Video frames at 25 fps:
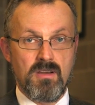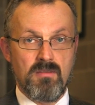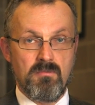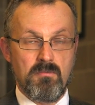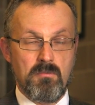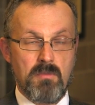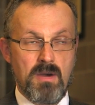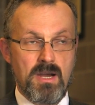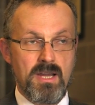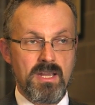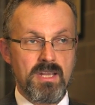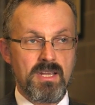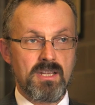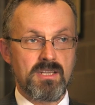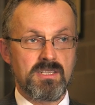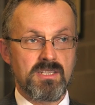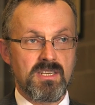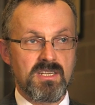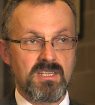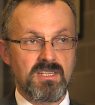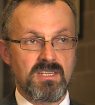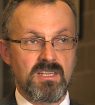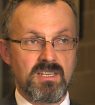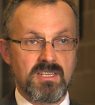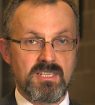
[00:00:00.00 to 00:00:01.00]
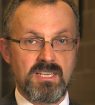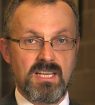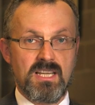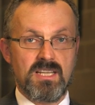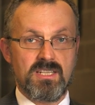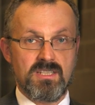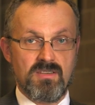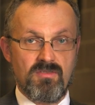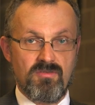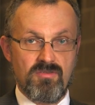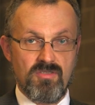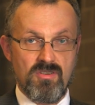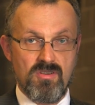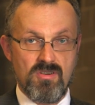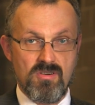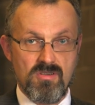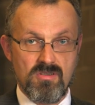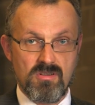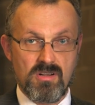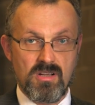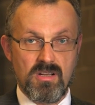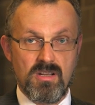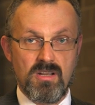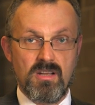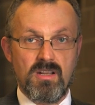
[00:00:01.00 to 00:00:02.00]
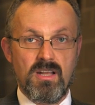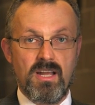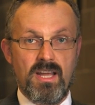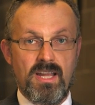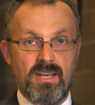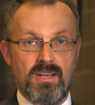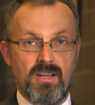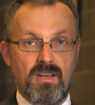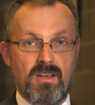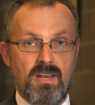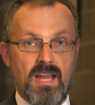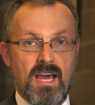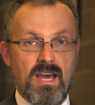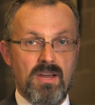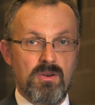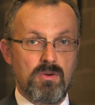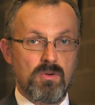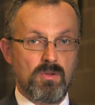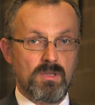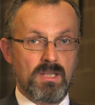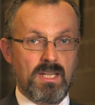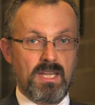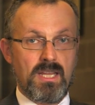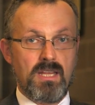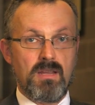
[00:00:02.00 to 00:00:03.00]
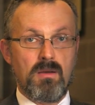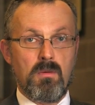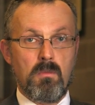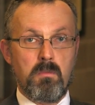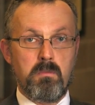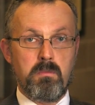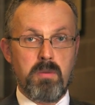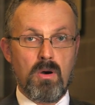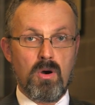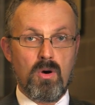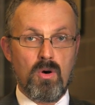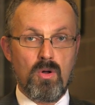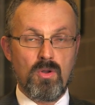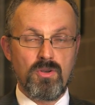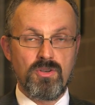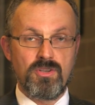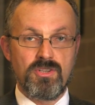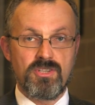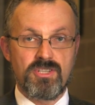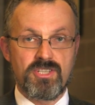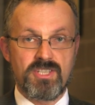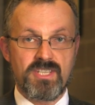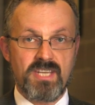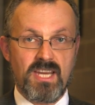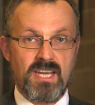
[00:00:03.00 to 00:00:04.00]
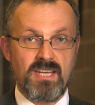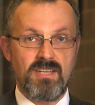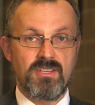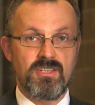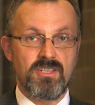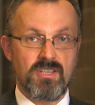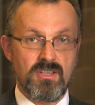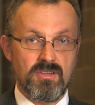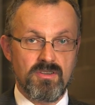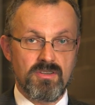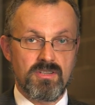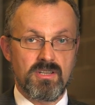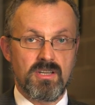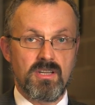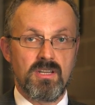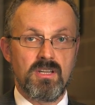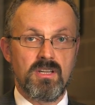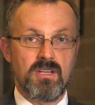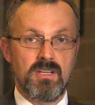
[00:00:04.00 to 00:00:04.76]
My existence as a frog in a narrowly pond-centered